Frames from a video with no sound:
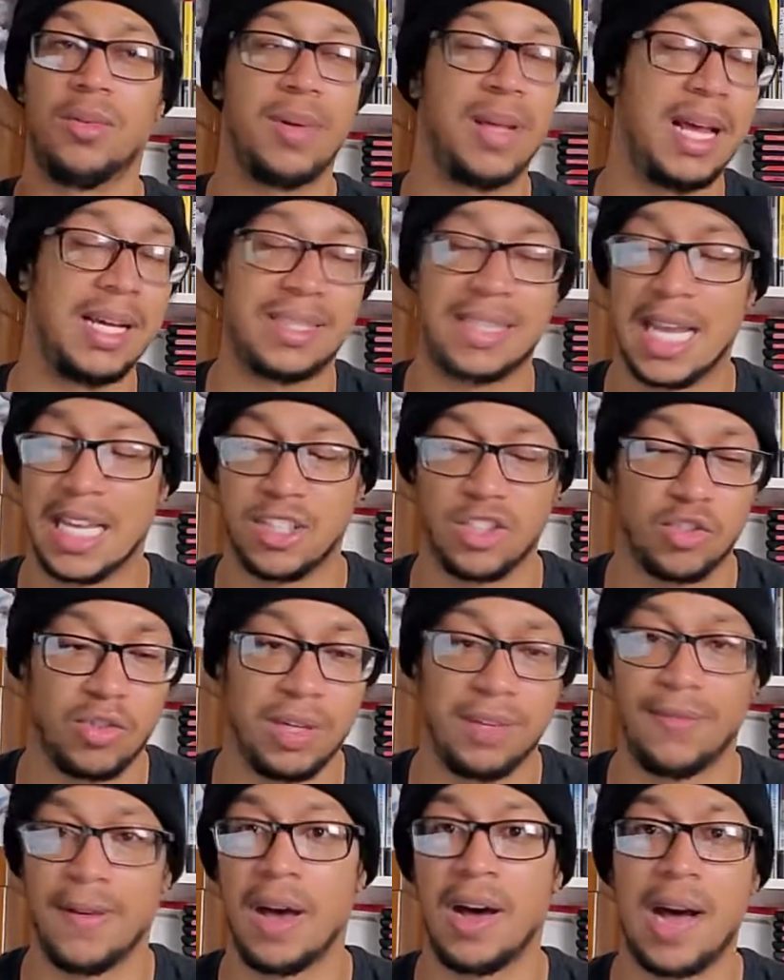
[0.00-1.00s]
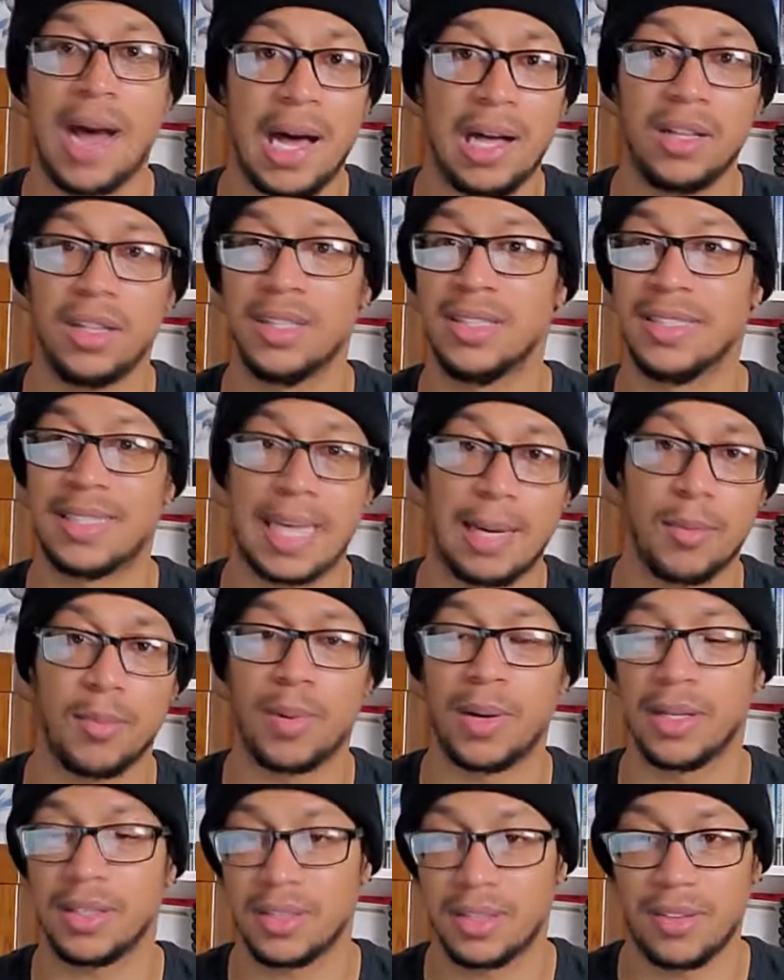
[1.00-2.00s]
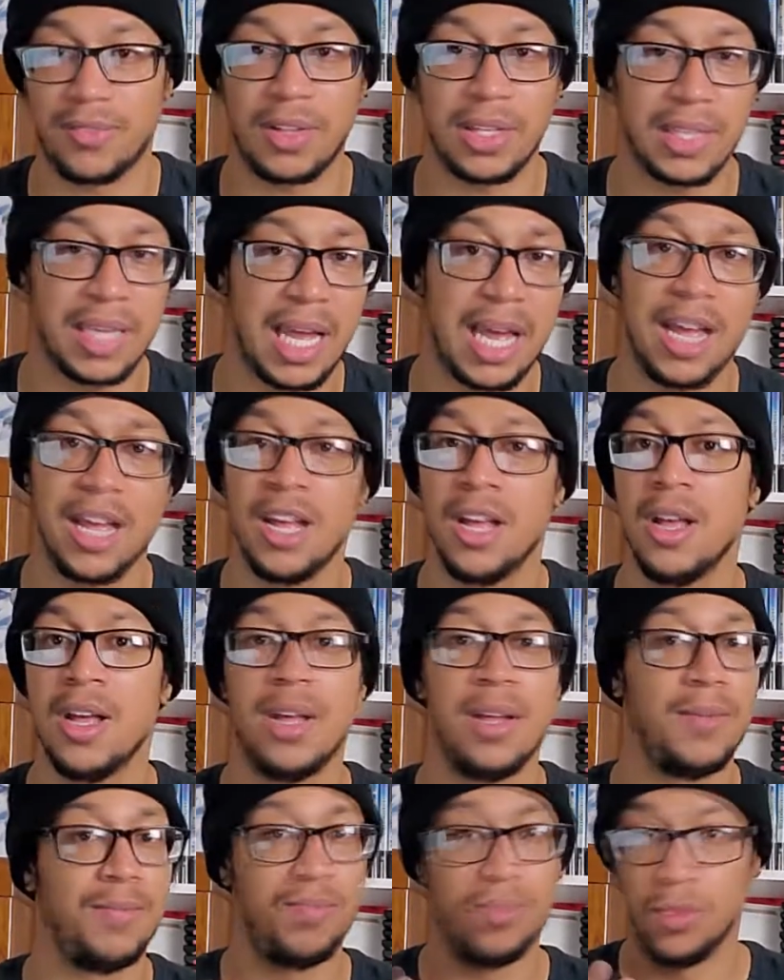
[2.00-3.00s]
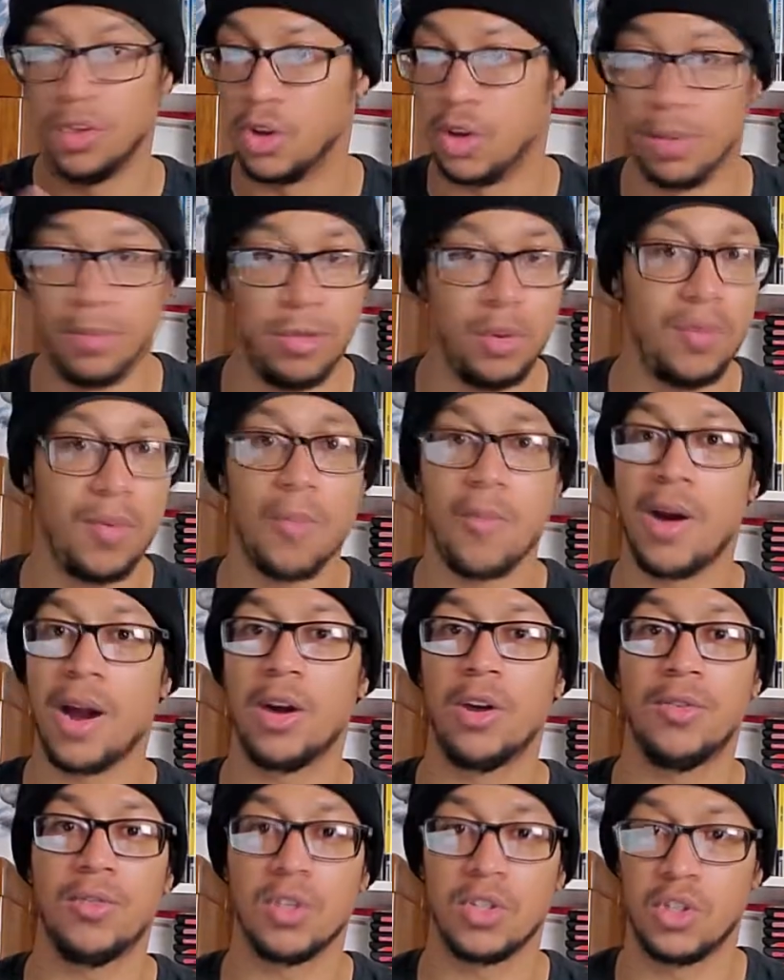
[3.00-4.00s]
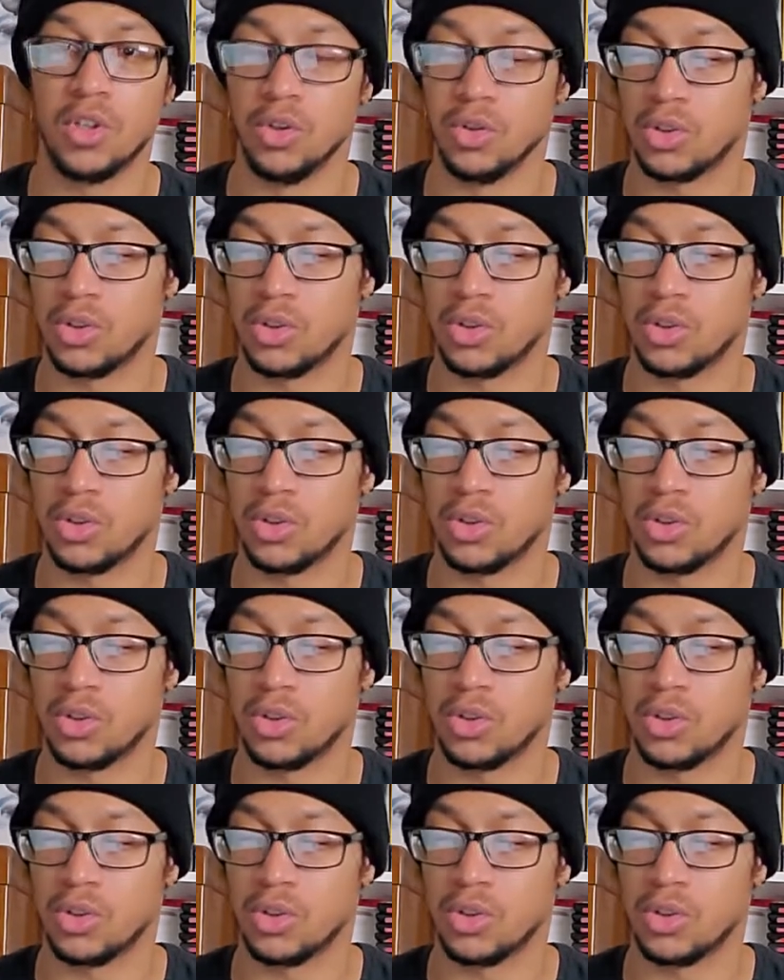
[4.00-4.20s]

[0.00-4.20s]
Assassin's Creed Valhalla and Cyberpunk and stuff like that, you can move them right over too.